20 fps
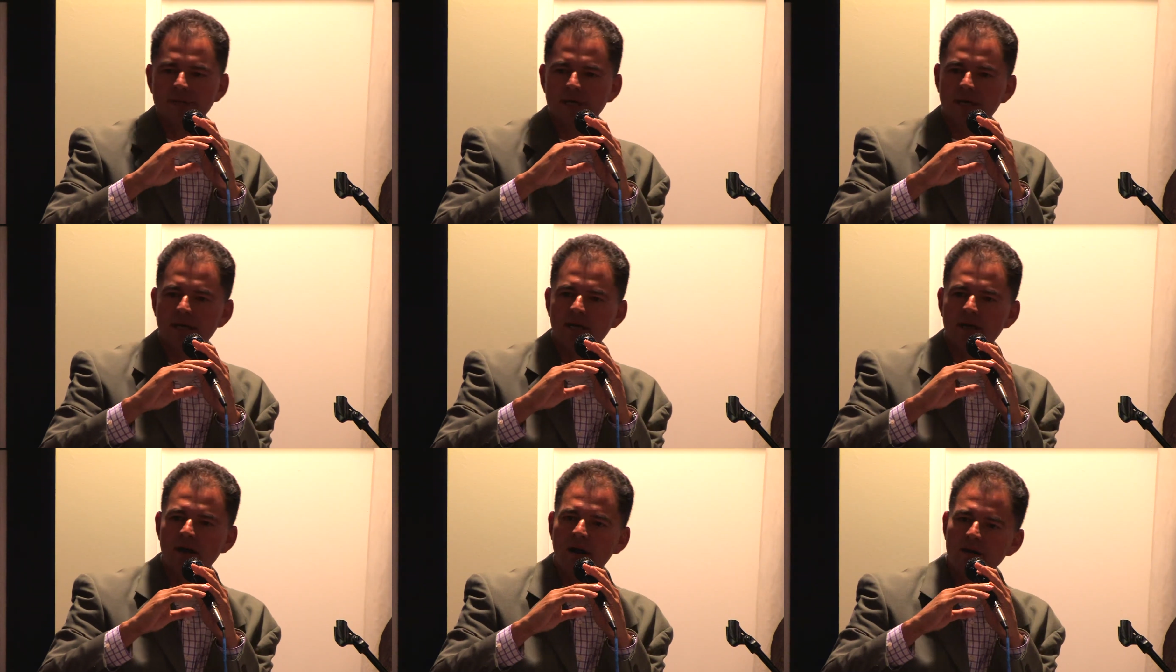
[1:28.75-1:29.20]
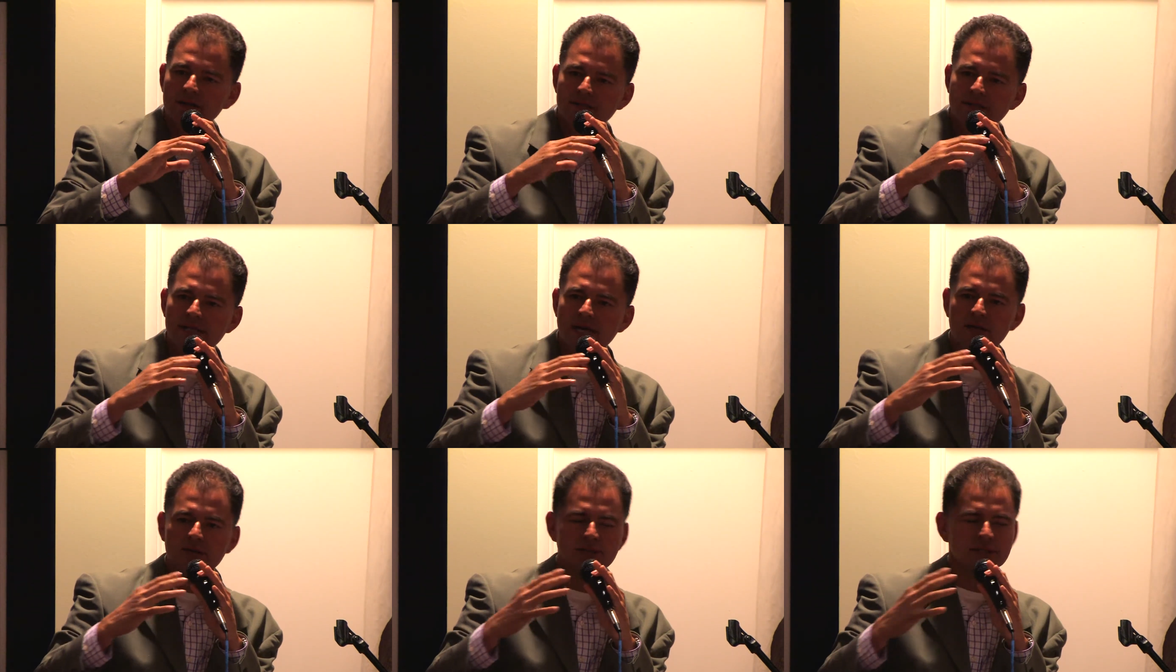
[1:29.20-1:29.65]

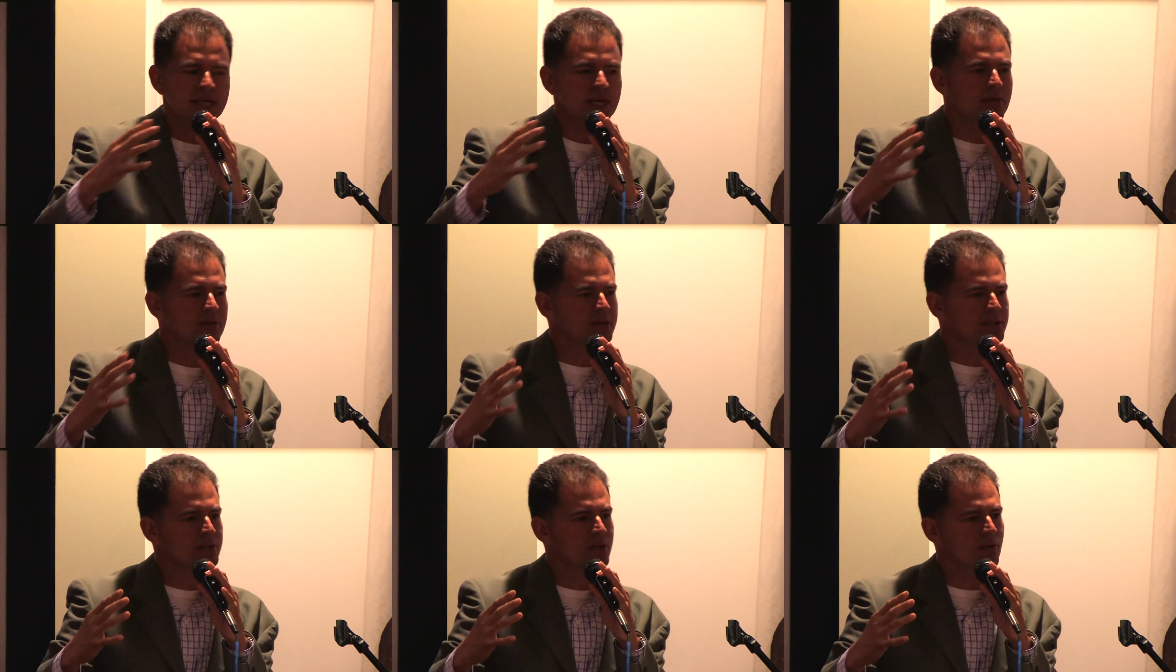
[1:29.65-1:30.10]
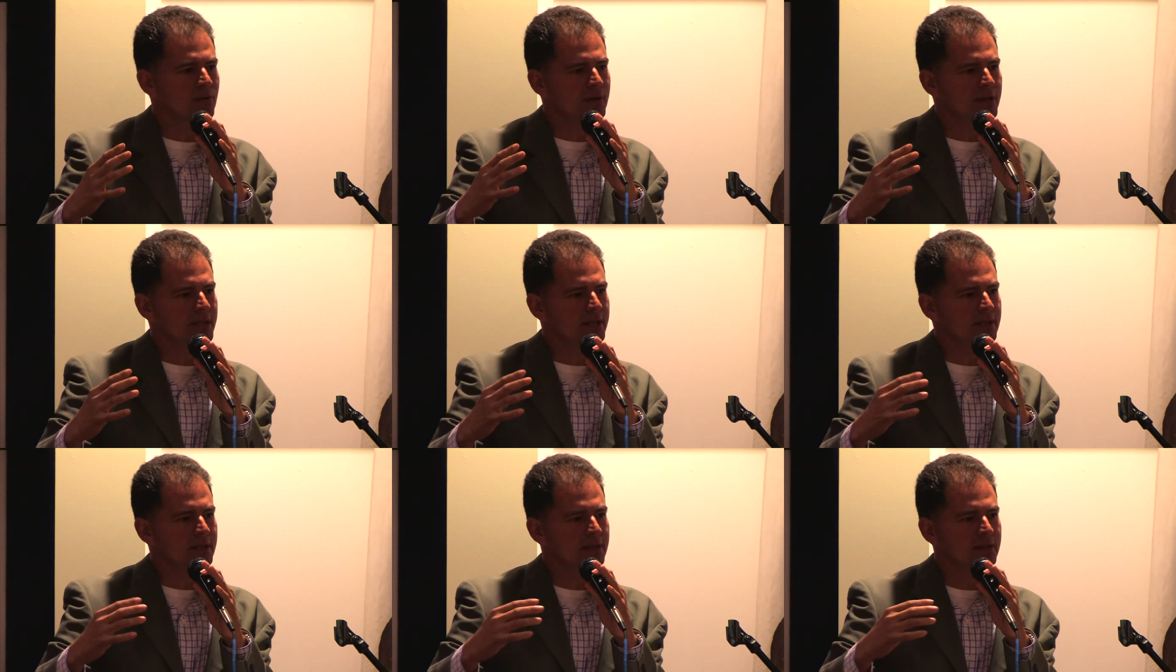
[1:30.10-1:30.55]
hostile
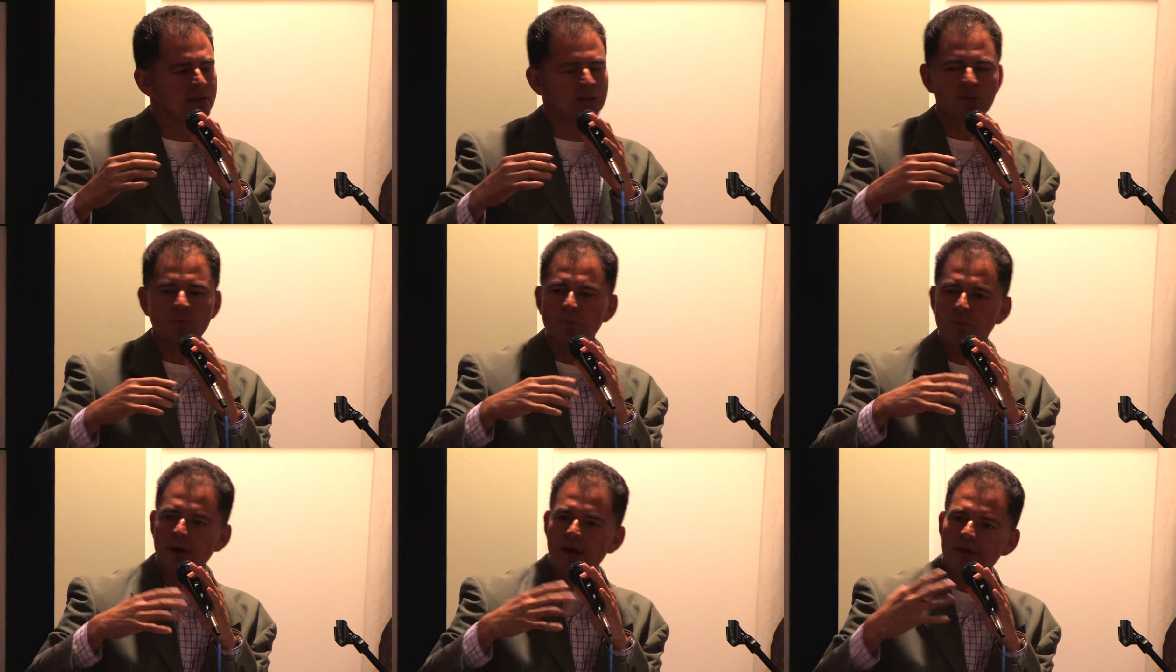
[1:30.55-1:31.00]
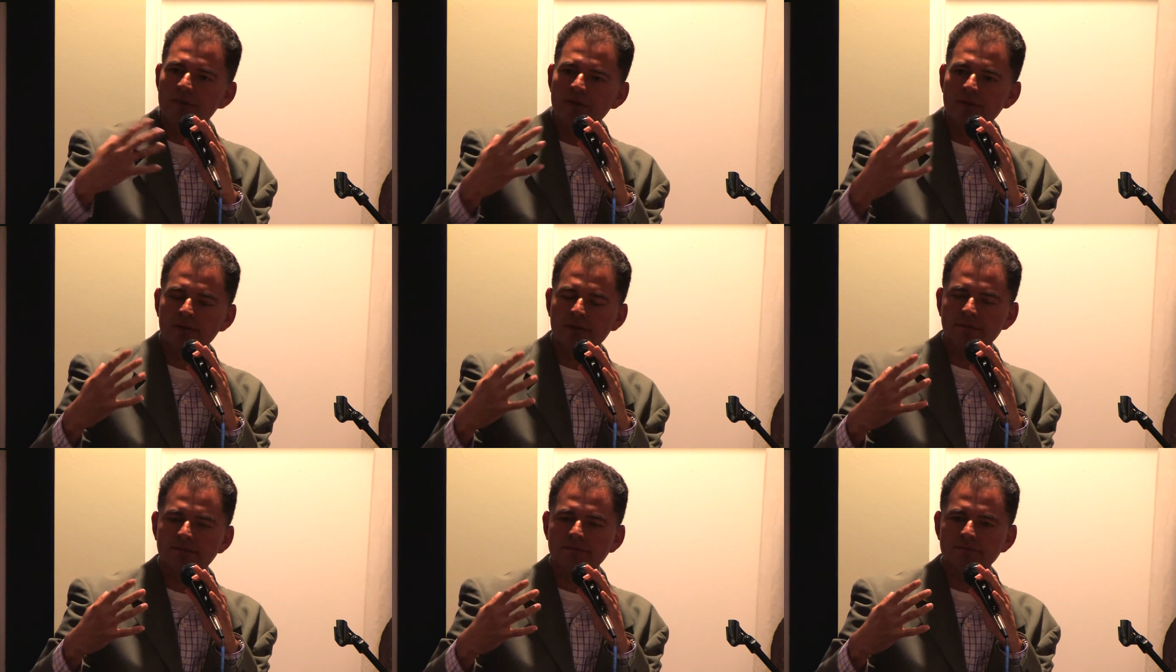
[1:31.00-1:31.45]
territory, the
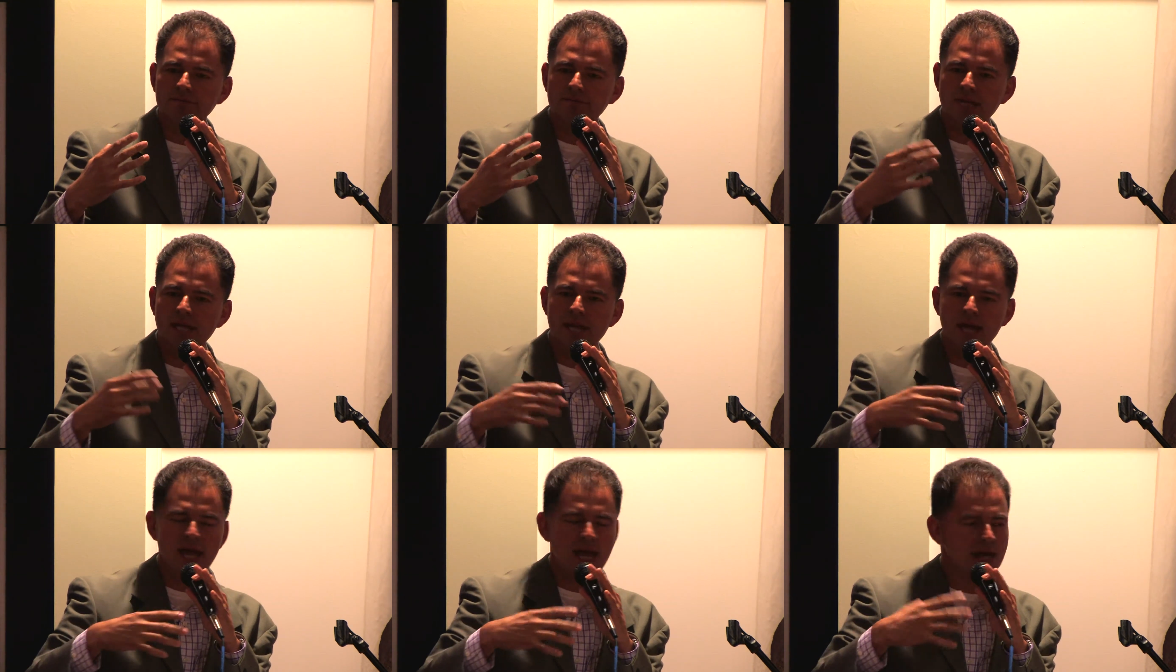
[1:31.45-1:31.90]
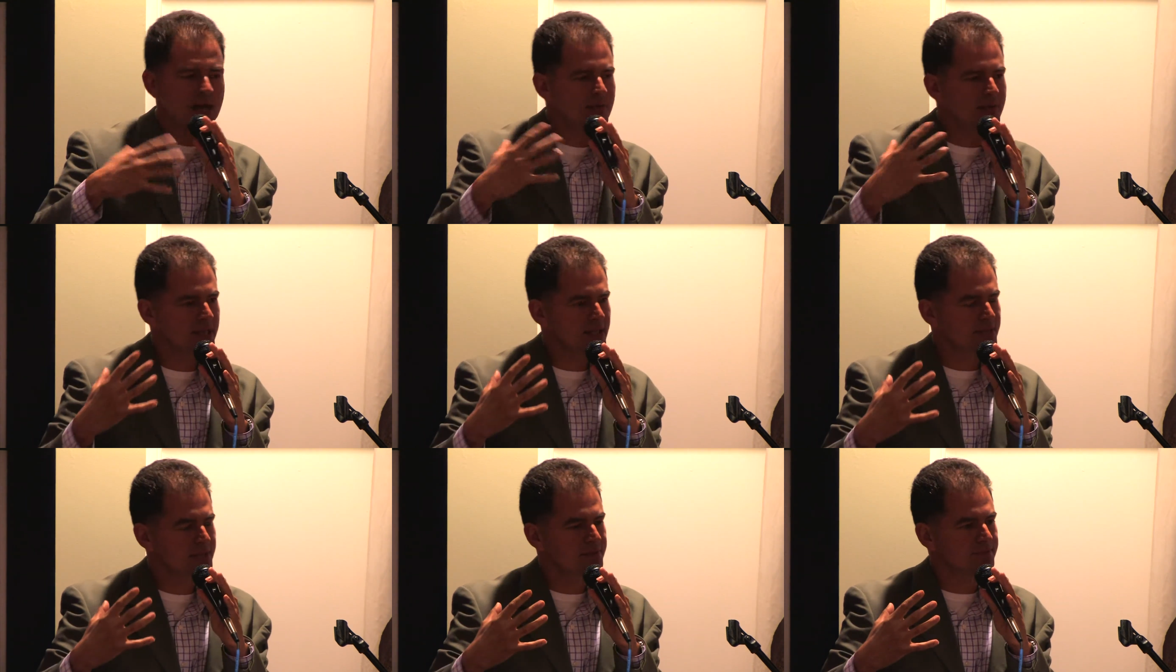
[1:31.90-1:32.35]
weather,
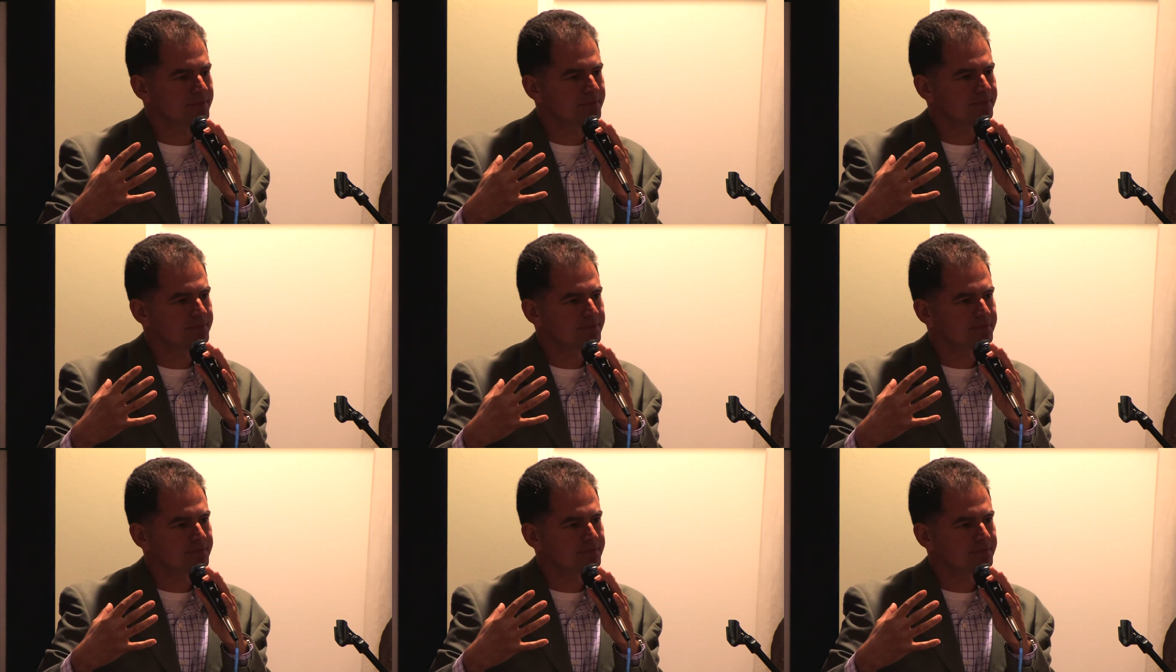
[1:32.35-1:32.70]
enemies,